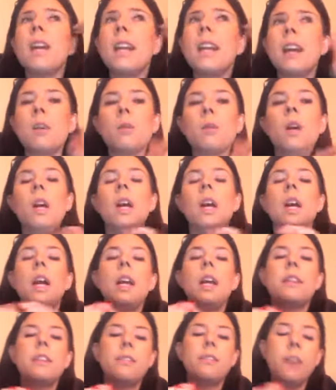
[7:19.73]
Now,
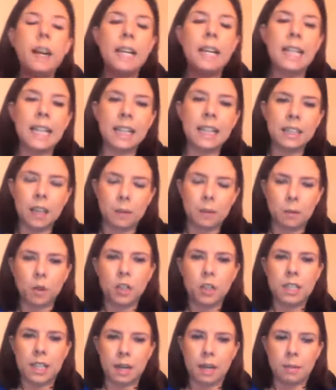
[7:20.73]
the final thing that I'm
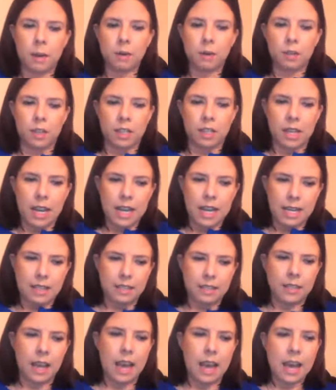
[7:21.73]
going to say about it
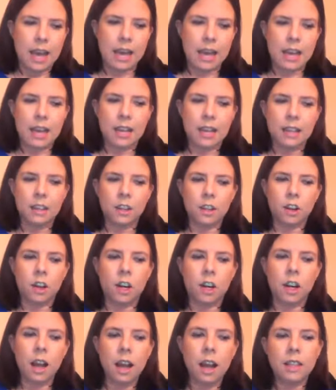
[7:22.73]
is uh, there
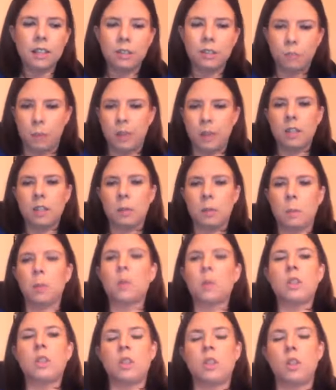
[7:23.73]
are lots of business
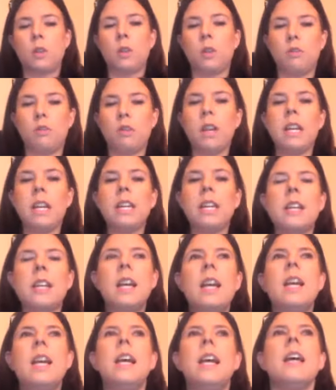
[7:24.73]
books that you can read
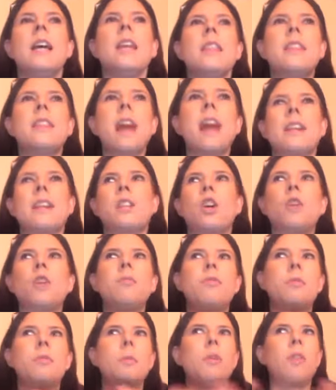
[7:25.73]
that
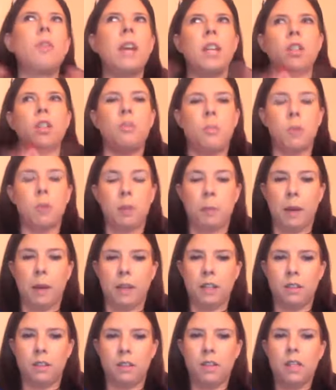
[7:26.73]
come from a range of
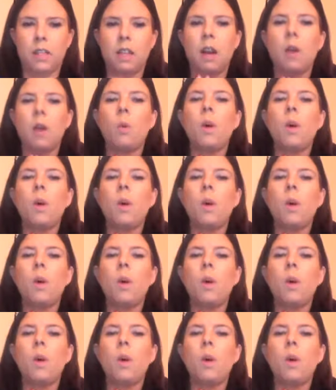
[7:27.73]
perspectives.